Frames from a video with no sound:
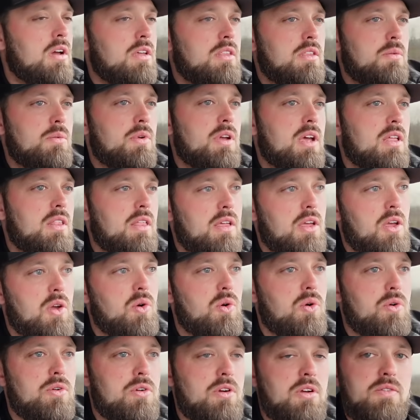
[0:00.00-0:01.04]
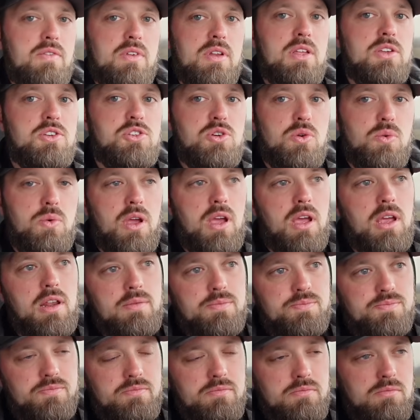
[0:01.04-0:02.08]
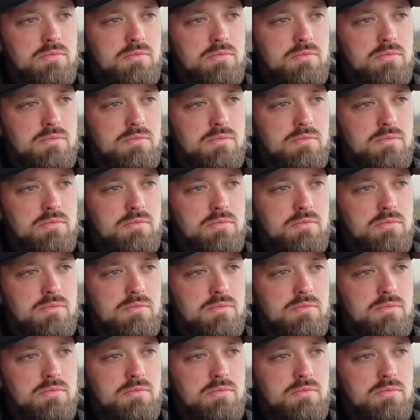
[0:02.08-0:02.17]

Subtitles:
and then we had like a quarter of an inch of rain